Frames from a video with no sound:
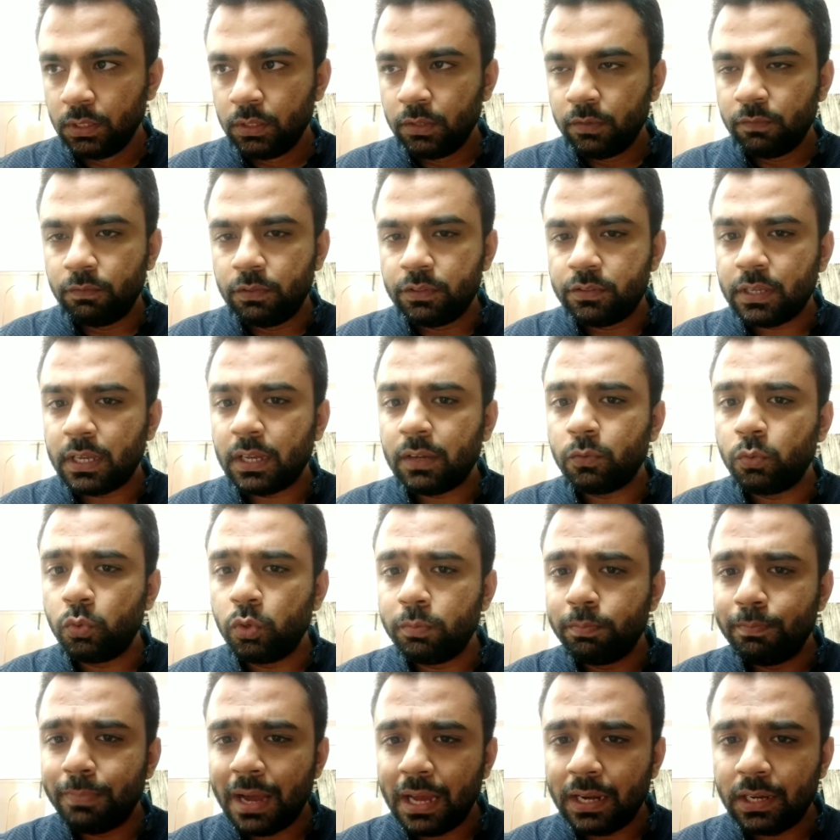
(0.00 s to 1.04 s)
which have
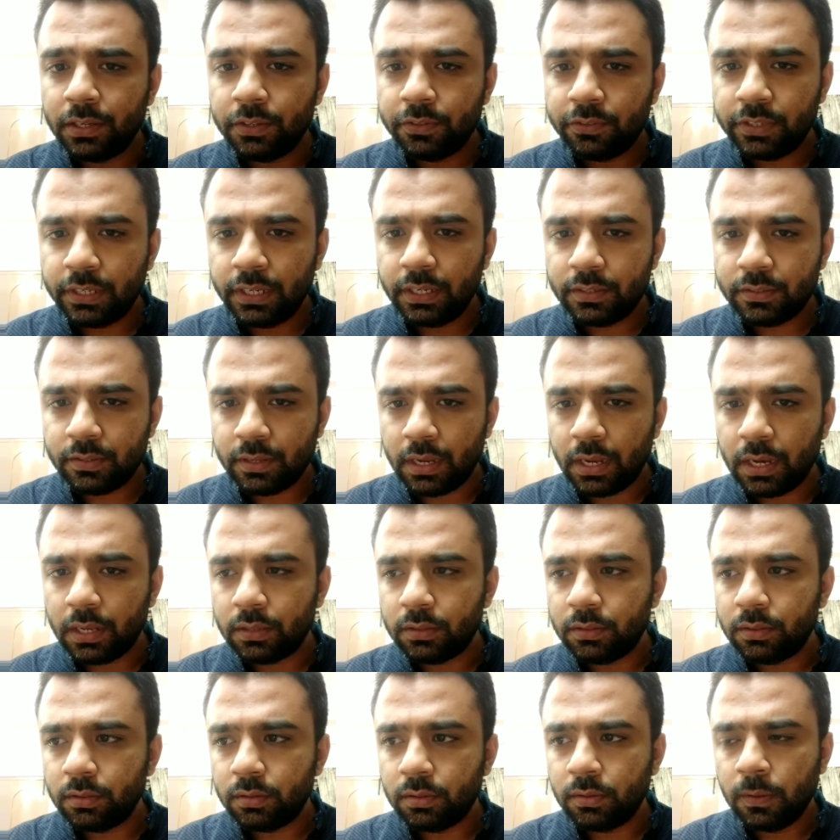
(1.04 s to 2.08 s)
good balance sheets,
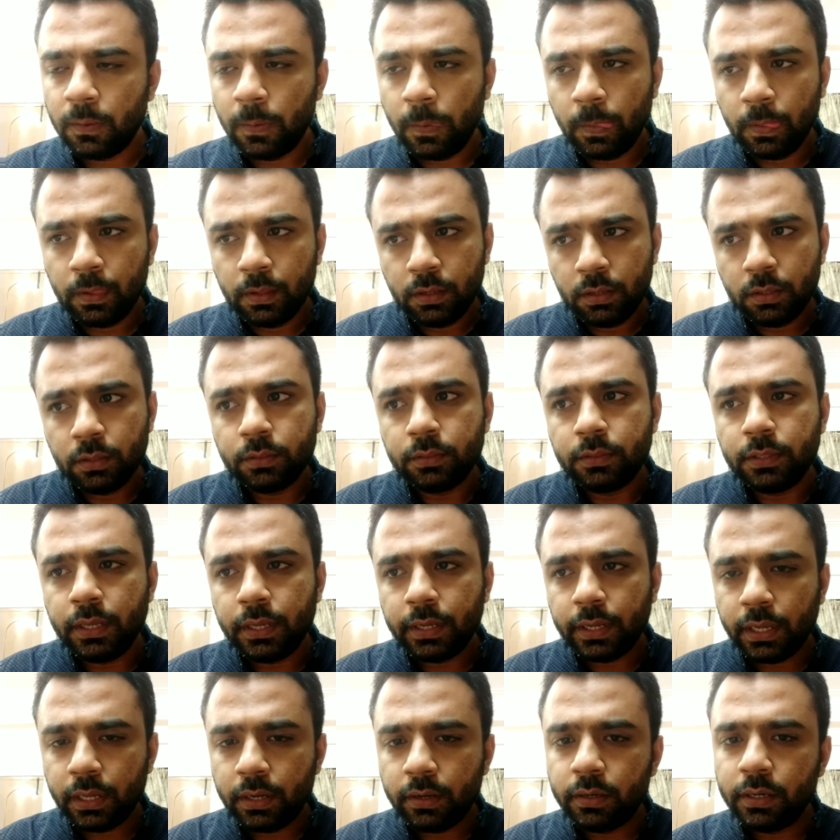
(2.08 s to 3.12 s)
and they
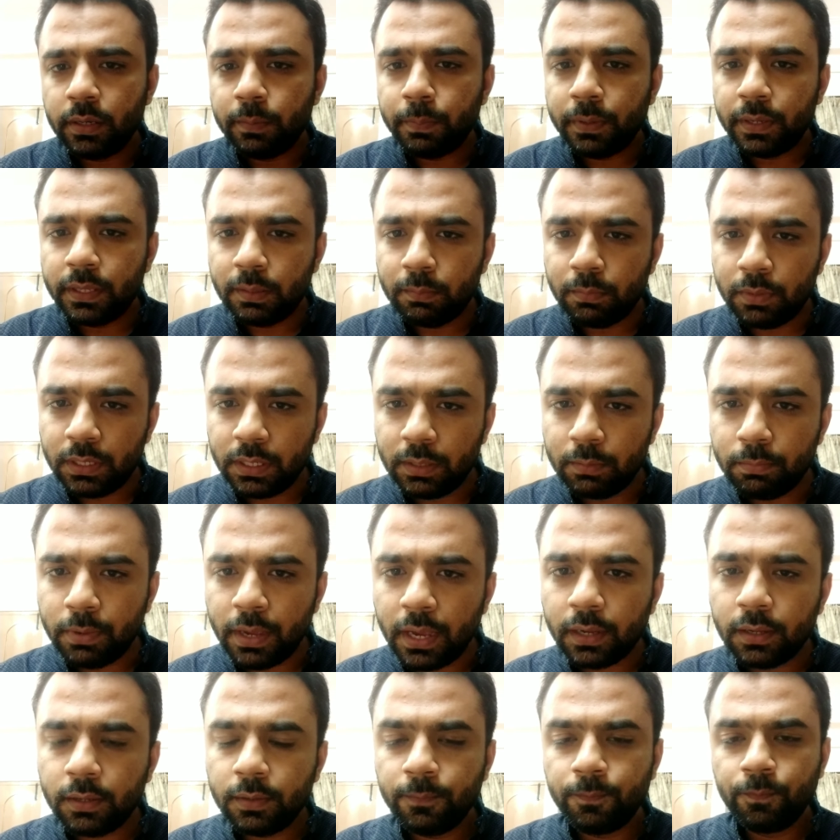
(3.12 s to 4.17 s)
can repay the money
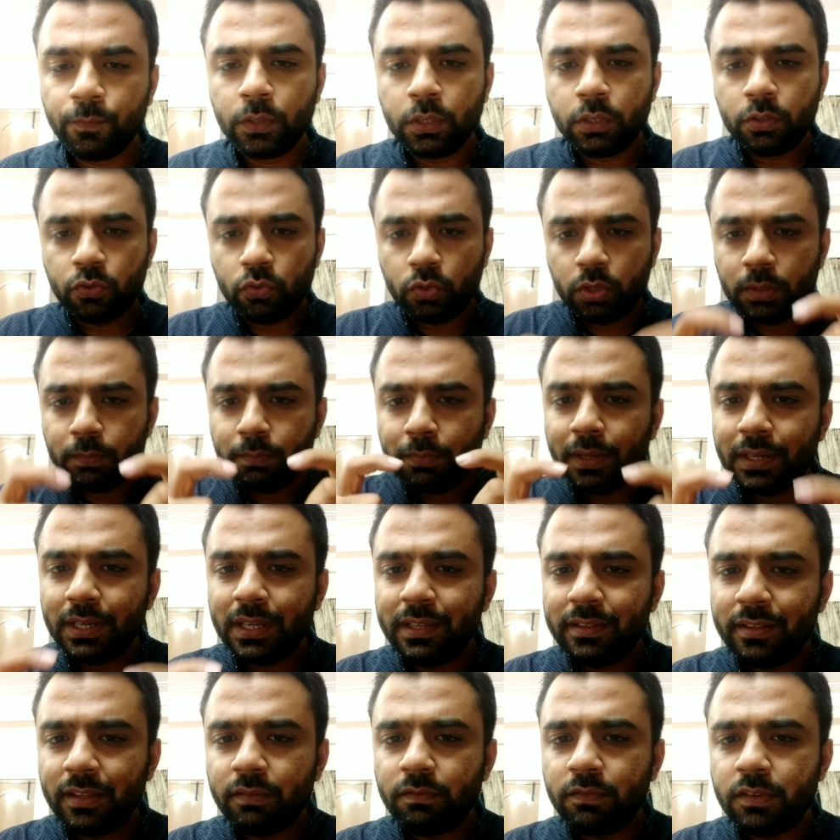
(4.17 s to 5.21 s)
back. So the money
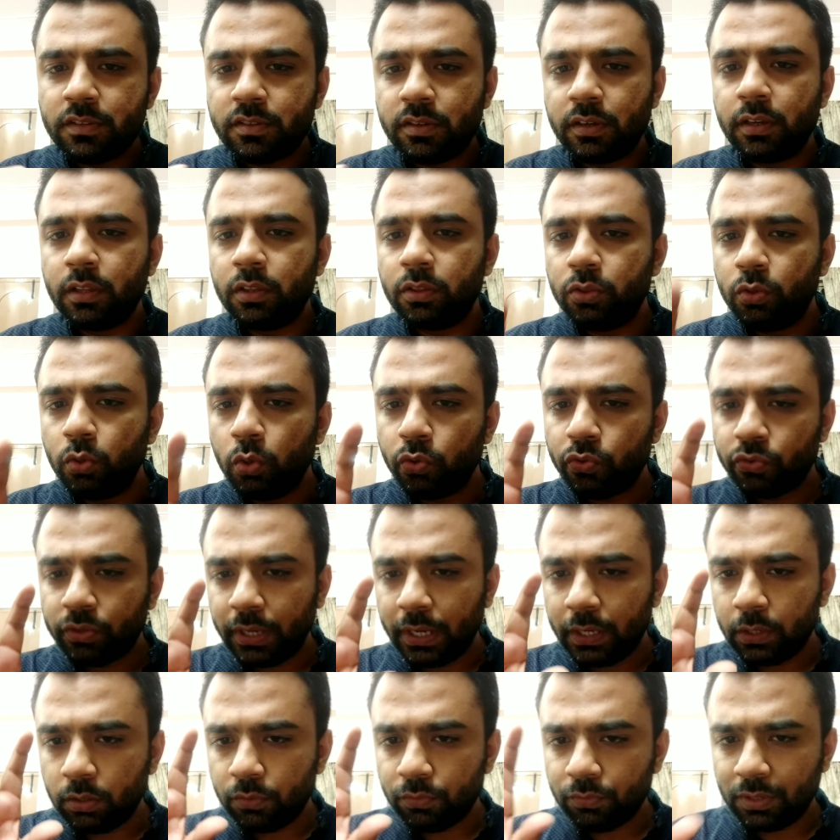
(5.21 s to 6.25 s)
is invested in those
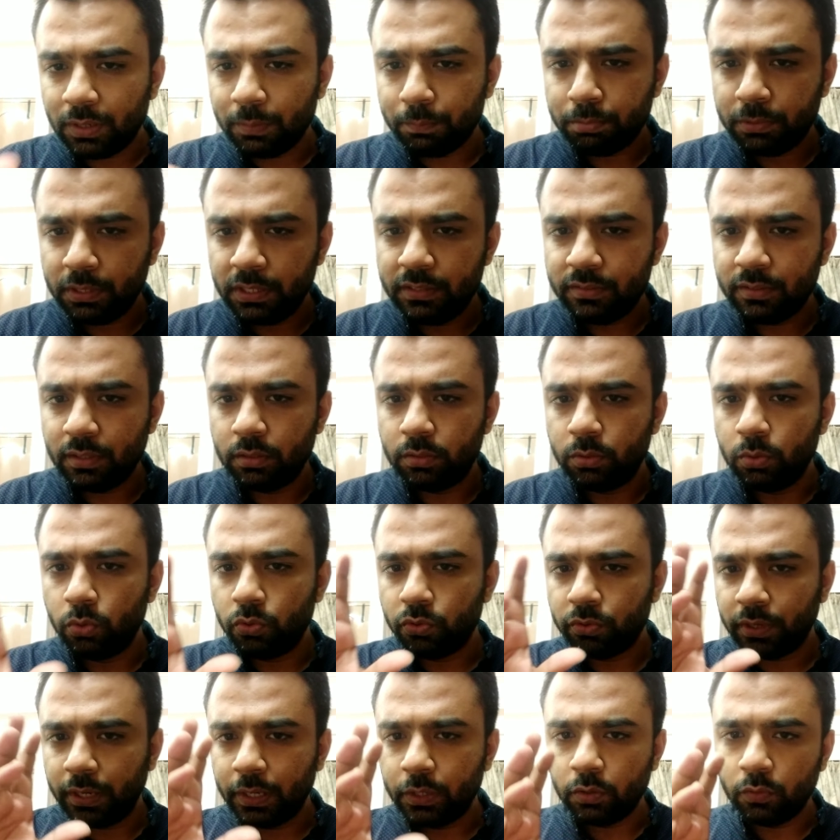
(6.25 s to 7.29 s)
kind of companies and those
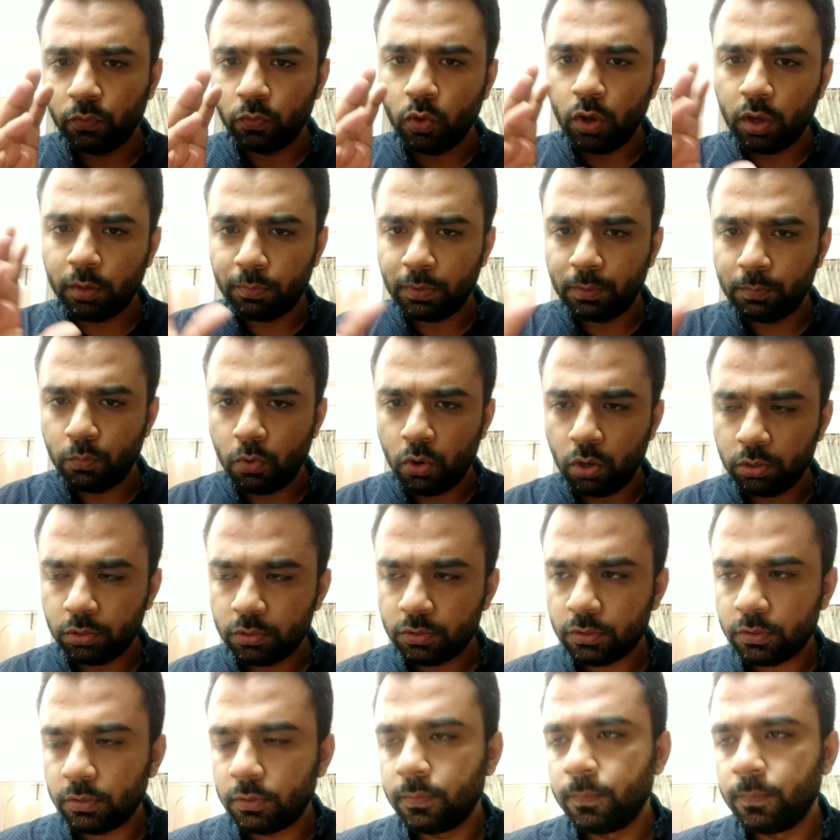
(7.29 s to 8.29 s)
kind of government bonds.